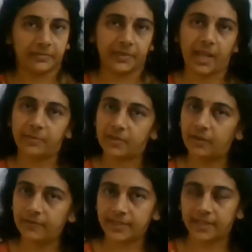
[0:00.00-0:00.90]
types
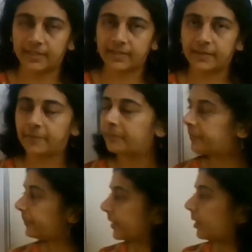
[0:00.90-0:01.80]
of cells.
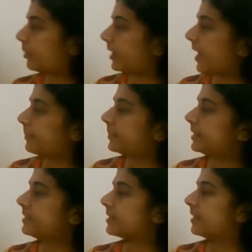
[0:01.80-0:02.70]
Now what
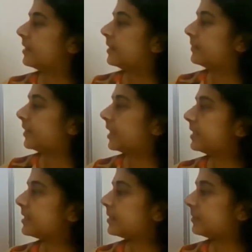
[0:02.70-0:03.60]
happens?
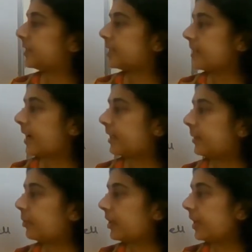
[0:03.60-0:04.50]
First, this
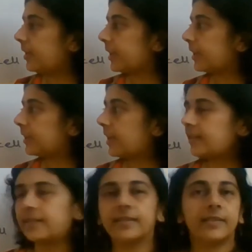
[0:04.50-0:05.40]
antibody
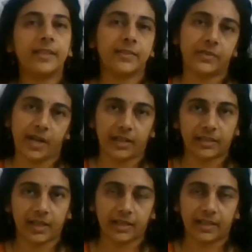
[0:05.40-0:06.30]
recognizes this
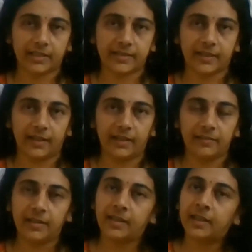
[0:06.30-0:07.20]
target
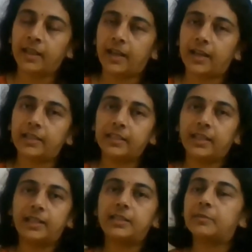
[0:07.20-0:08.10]
cell and
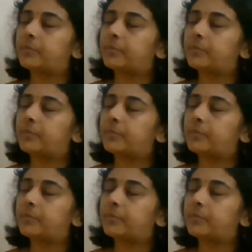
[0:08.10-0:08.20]
it